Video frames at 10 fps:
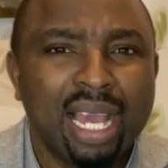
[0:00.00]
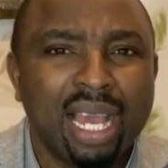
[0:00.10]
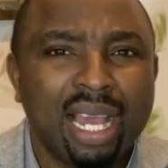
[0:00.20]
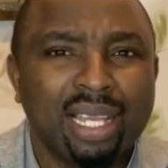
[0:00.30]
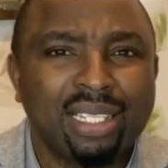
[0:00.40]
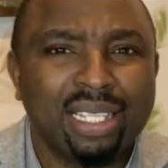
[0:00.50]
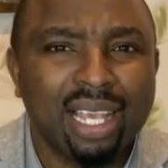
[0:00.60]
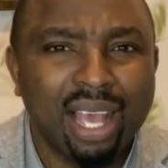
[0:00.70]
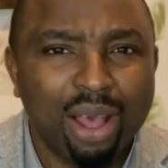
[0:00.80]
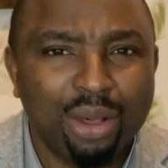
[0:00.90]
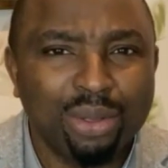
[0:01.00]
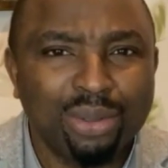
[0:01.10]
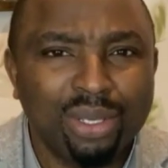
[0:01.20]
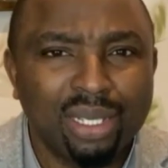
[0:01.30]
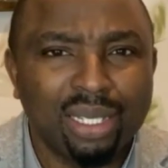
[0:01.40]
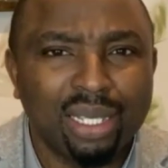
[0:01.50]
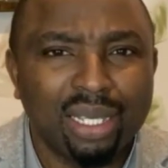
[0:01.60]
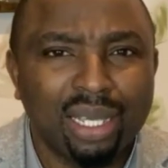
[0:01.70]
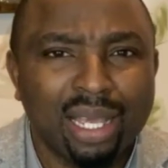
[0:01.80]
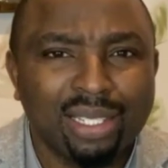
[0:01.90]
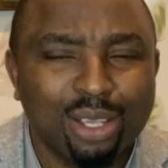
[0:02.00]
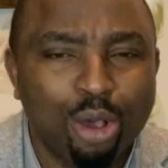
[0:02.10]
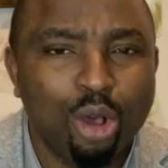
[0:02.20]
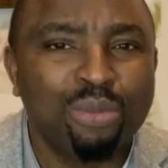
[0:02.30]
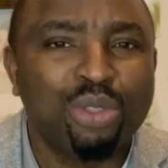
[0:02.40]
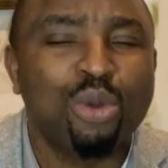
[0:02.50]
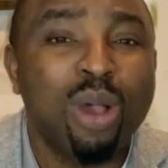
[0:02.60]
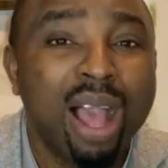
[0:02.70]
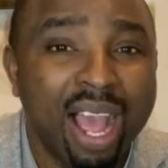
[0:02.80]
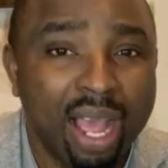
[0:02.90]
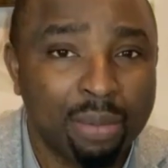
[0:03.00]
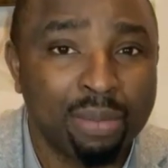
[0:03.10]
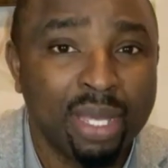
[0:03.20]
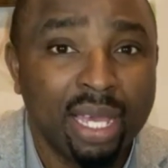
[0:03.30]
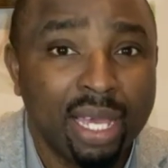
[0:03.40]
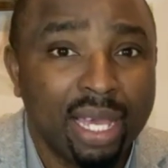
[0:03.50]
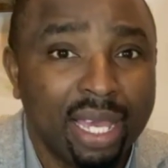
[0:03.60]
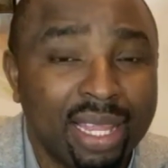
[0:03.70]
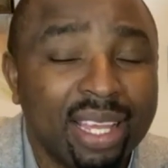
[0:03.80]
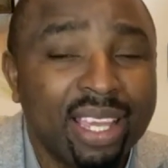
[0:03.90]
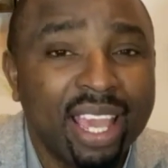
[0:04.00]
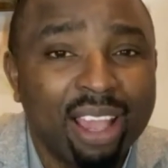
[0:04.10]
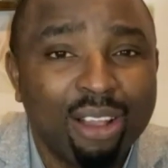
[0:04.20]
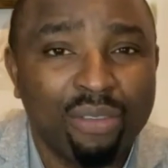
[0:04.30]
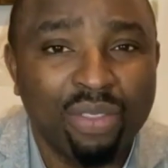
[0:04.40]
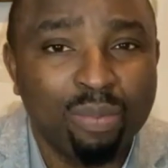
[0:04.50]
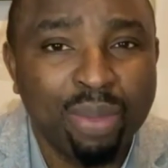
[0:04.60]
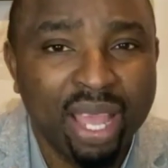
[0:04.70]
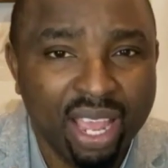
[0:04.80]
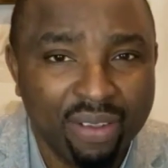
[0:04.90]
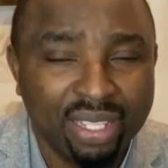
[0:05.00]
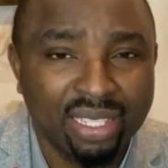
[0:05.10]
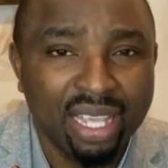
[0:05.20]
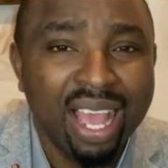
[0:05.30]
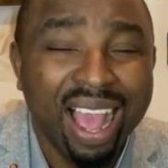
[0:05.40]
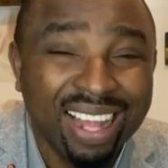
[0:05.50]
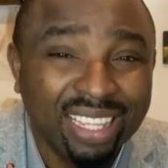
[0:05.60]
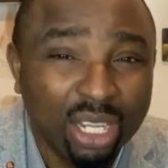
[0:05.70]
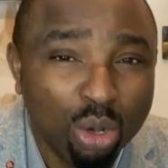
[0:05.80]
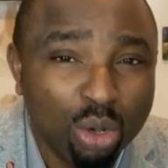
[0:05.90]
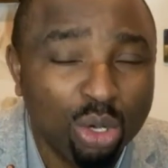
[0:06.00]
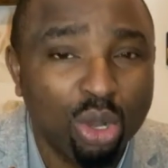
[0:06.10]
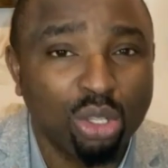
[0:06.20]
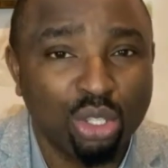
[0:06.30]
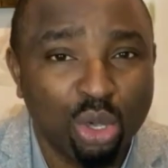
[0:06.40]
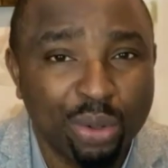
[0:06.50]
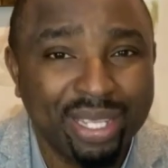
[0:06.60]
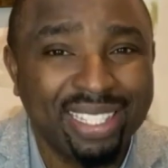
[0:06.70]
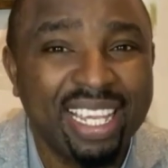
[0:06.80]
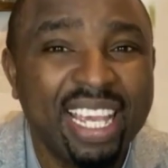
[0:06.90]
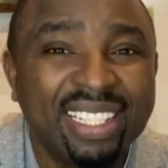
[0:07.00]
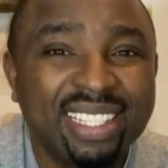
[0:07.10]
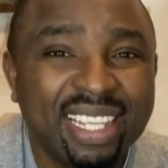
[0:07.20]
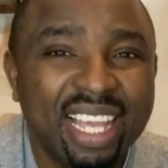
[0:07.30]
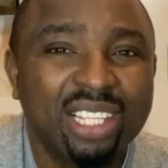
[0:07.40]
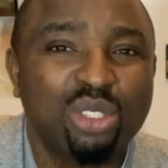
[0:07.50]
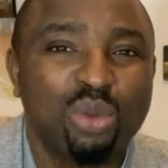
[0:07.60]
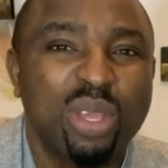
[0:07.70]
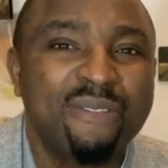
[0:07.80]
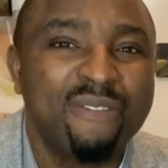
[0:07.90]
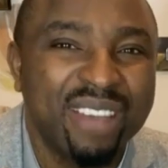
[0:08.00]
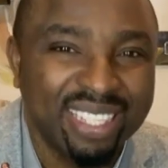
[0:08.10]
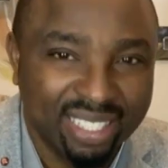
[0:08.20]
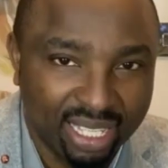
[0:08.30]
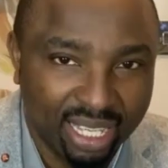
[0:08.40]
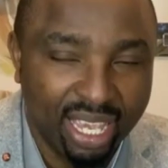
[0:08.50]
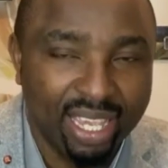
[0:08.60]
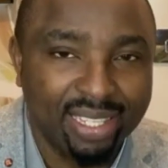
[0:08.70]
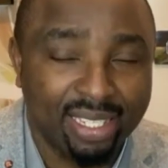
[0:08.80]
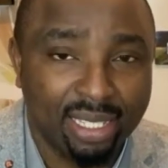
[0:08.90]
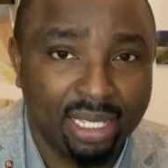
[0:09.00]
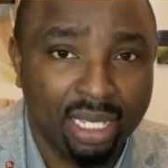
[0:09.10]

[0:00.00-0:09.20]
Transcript: a child has come to harm in the care of the parents and the local authority intend to investigate it.